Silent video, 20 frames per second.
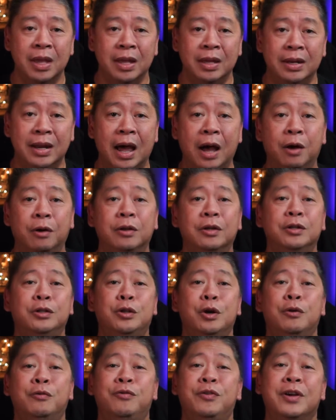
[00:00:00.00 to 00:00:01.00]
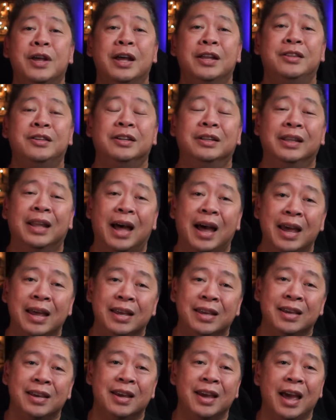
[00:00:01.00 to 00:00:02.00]
Now, don't forget to
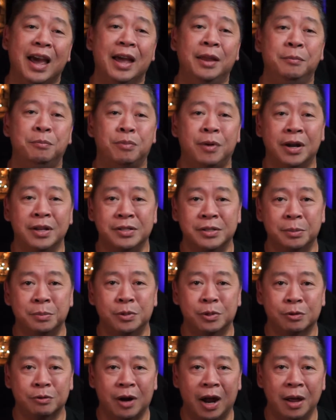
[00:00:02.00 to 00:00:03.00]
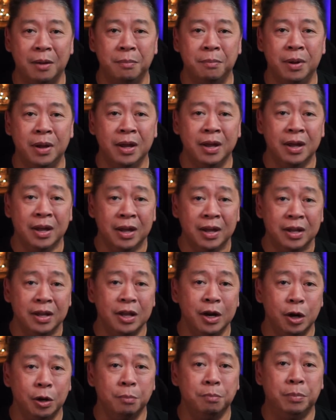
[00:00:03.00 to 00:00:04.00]
like and press subscribe,
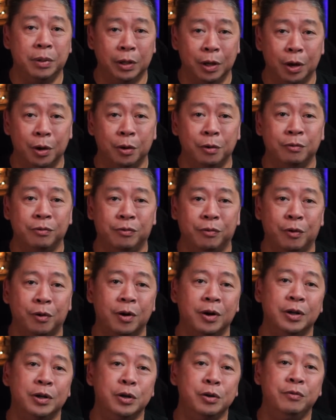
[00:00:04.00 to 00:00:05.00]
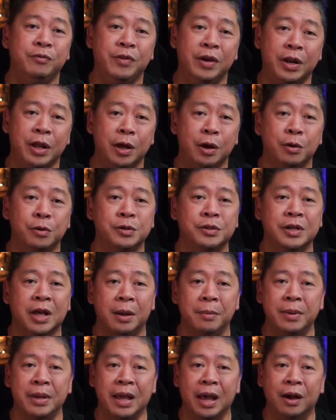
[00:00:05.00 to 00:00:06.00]
you know, below for new videos
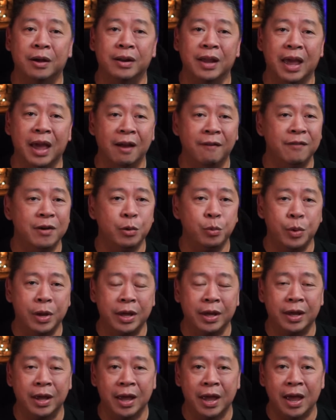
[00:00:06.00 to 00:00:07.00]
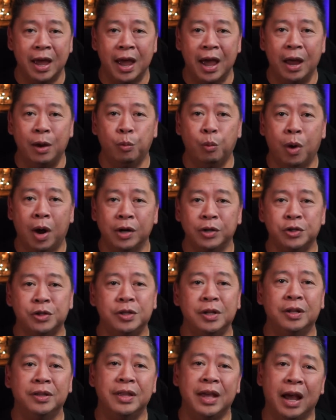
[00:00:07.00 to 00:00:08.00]
coming out every week and watch
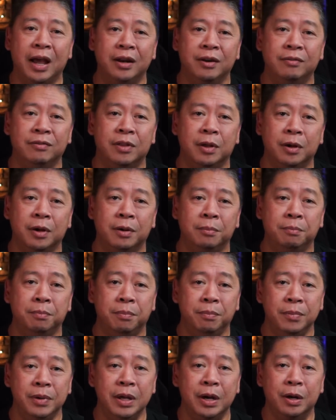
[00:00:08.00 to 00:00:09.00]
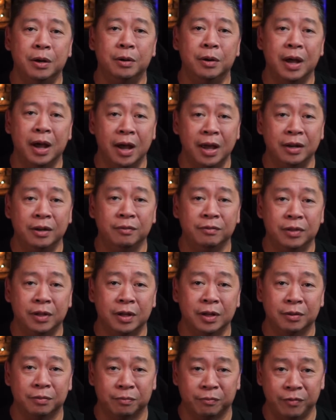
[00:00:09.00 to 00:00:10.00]
till the end of the, you know, end of
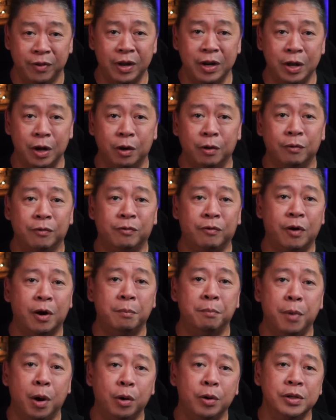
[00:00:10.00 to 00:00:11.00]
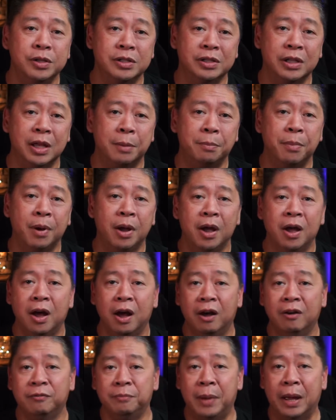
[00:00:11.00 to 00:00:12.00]
the video for a bonus clip
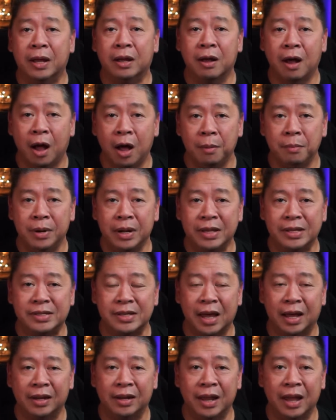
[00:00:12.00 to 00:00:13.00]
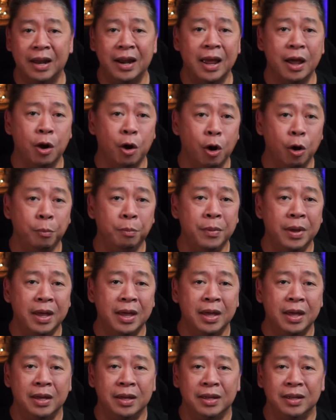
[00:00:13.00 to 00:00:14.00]
of my comedy set and I hope
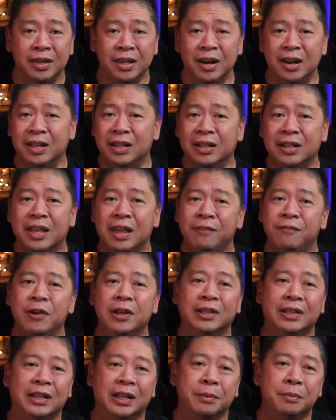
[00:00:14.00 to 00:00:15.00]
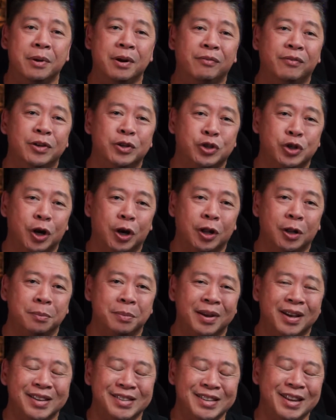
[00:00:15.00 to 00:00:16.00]
you know, it'll give you a little bit of a chuckle
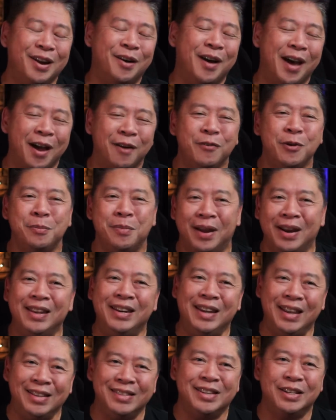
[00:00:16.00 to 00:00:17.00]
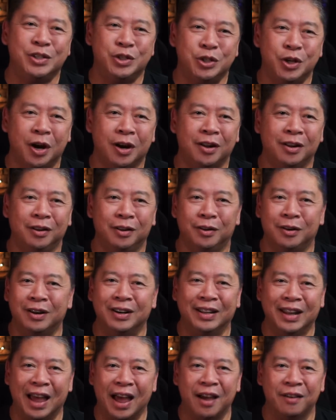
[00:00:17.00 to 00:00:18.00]
because, you know, everybody needs a chuckle or a
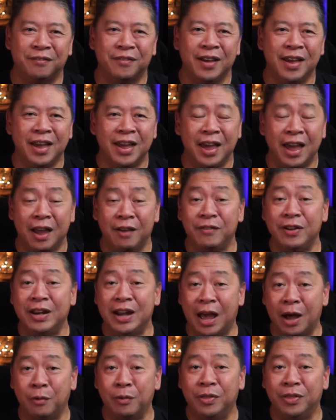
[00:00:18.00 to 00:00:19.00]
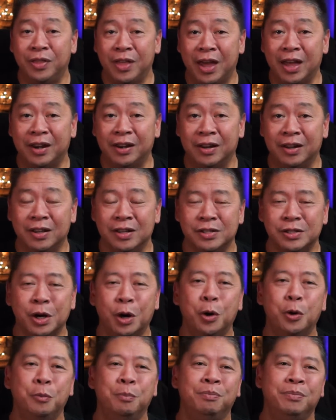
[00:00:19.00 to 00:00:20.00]
laugh every now and then.
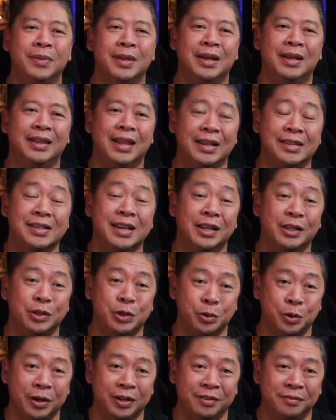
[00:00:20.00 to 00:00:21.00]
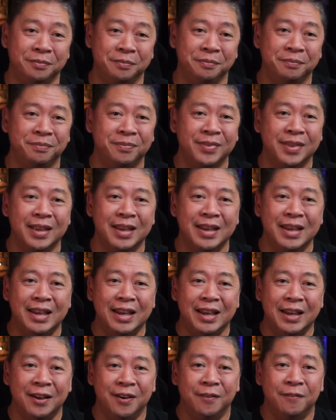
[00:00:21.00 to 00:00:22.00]
So let's get to it.
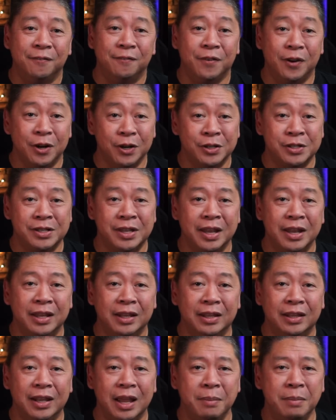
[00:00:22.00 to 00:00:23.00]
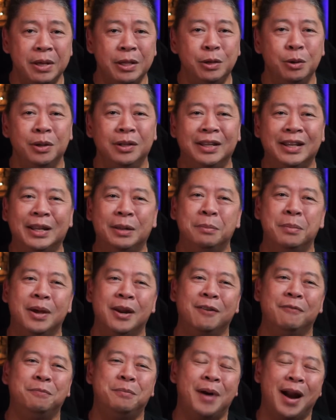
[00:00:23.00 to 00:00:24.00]
First, let me do a little bit
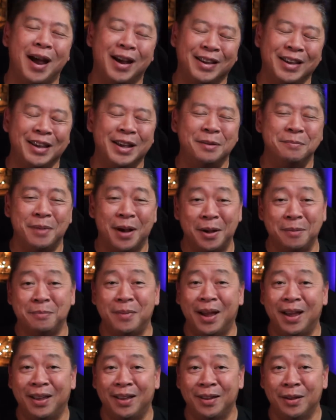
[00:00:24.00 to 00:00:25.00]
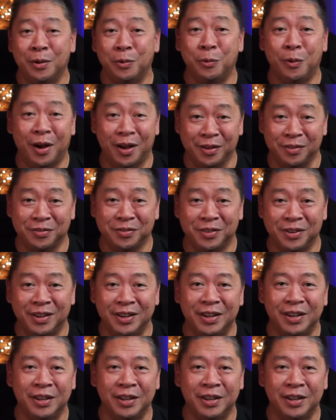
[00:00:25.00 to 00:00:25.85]
of bragging about my wife.